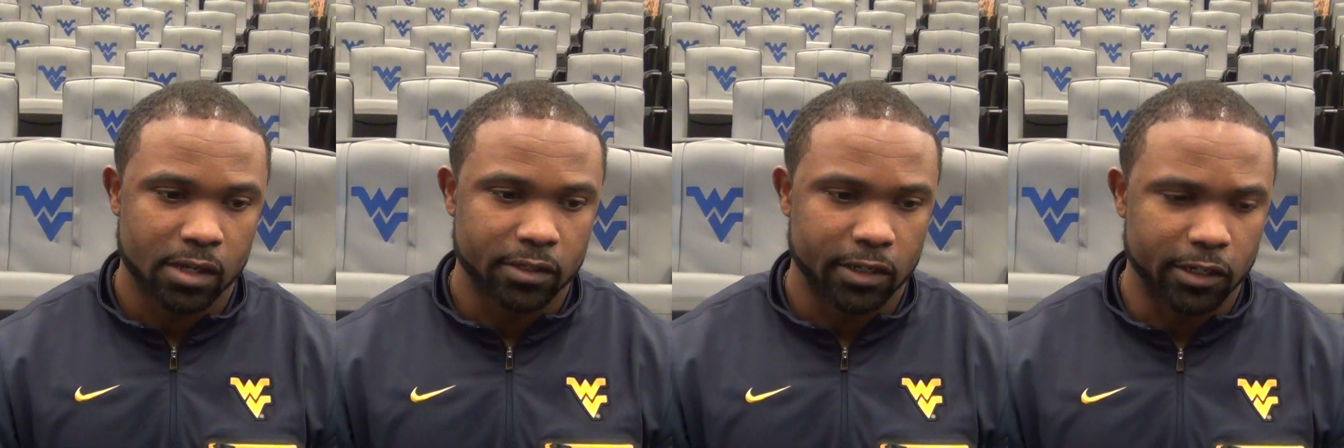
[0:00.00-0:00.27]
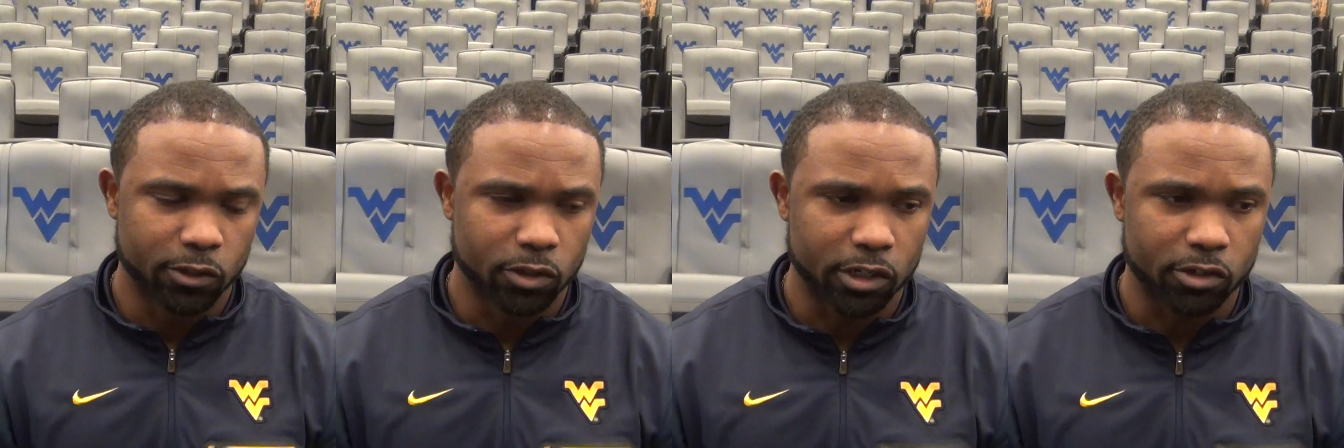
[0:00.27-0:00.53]

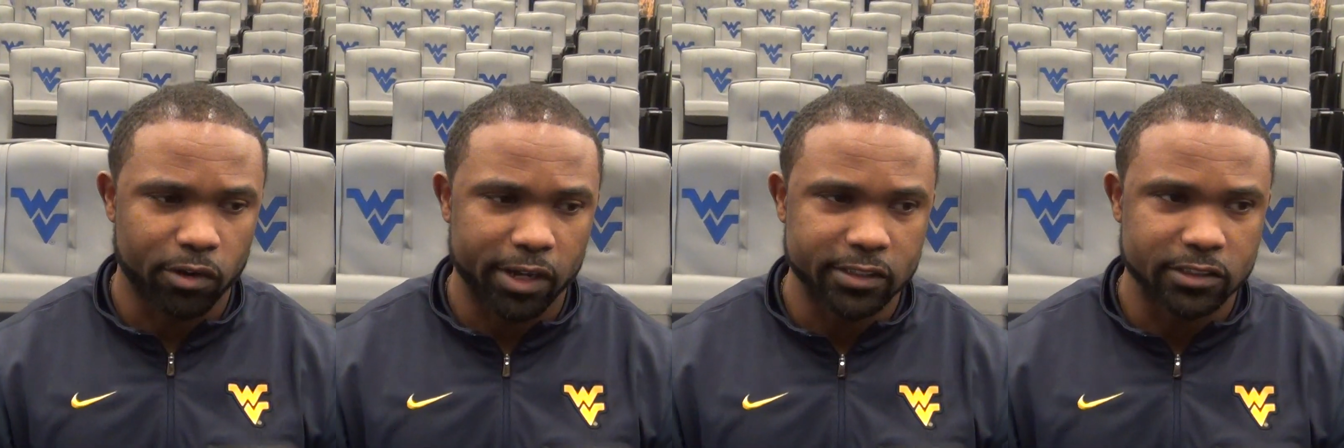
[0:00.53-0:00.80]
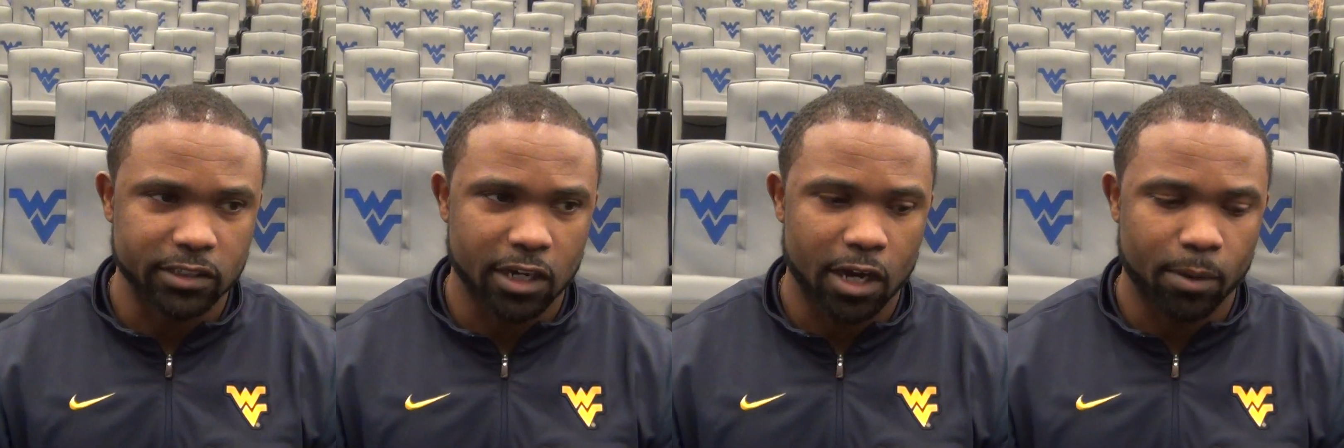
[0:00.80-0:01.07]
They do a
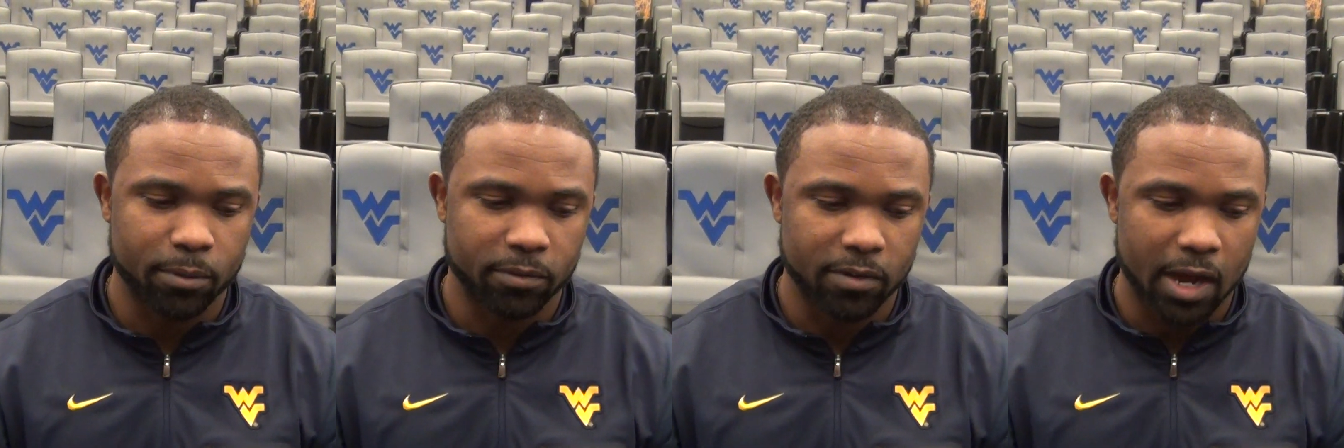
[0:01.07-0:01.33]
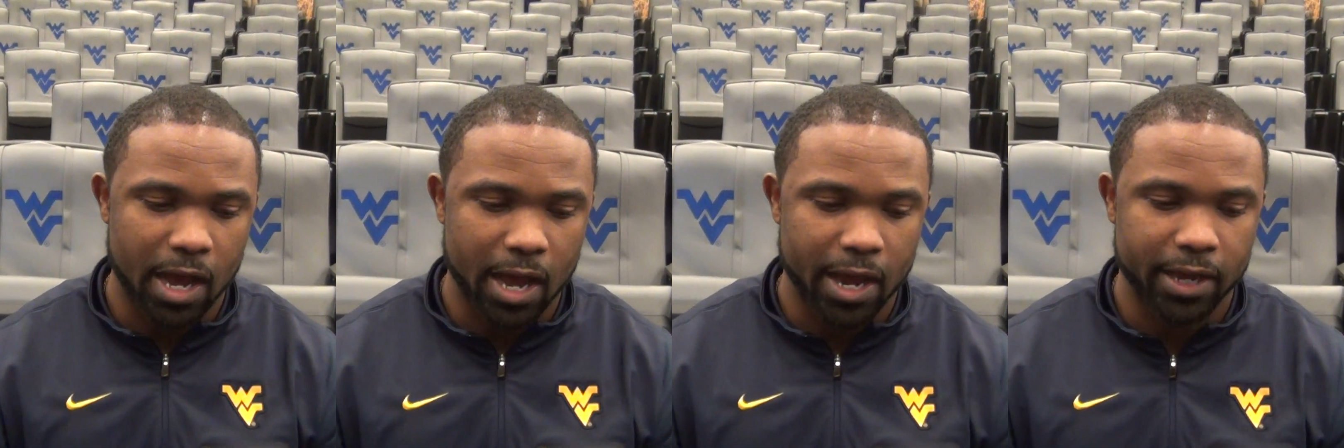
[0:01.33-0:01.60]
great job of
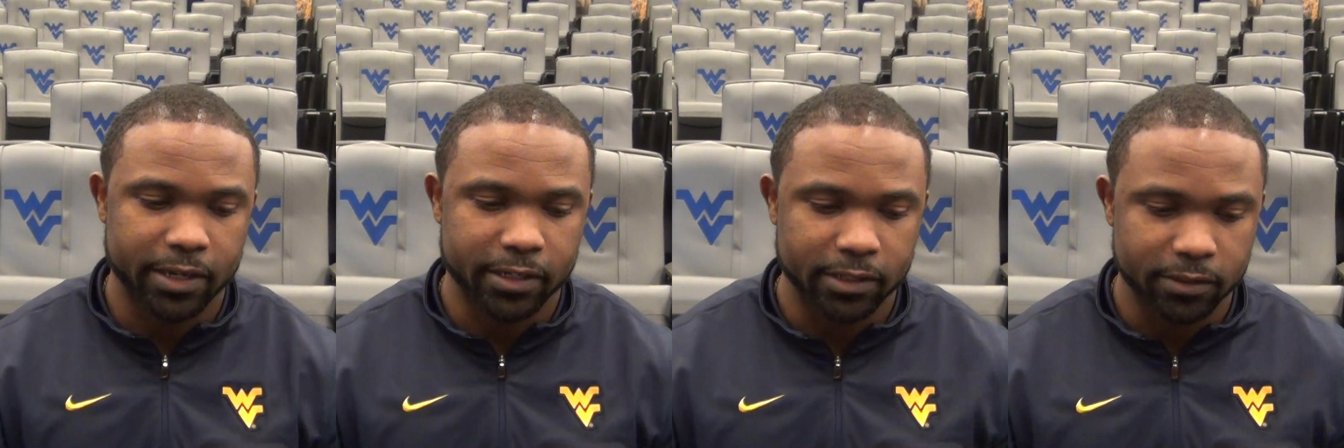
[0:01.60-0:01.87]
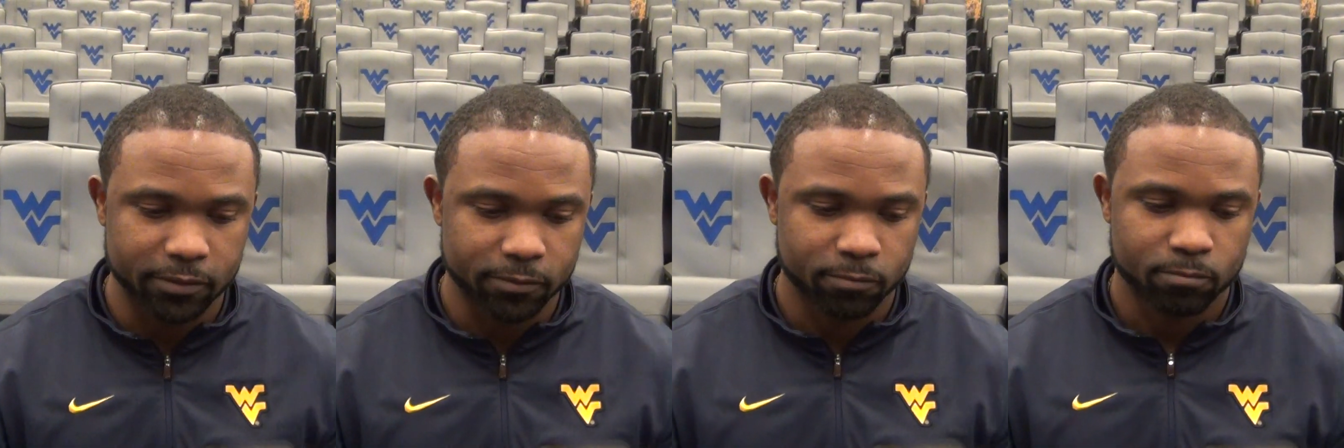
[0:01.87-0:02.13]

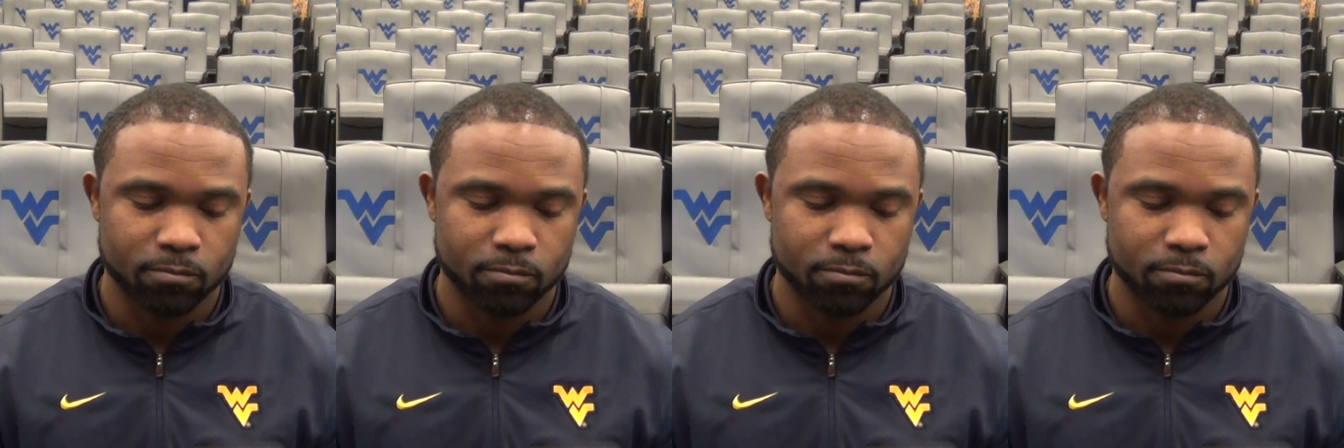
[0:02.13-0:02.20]
hiding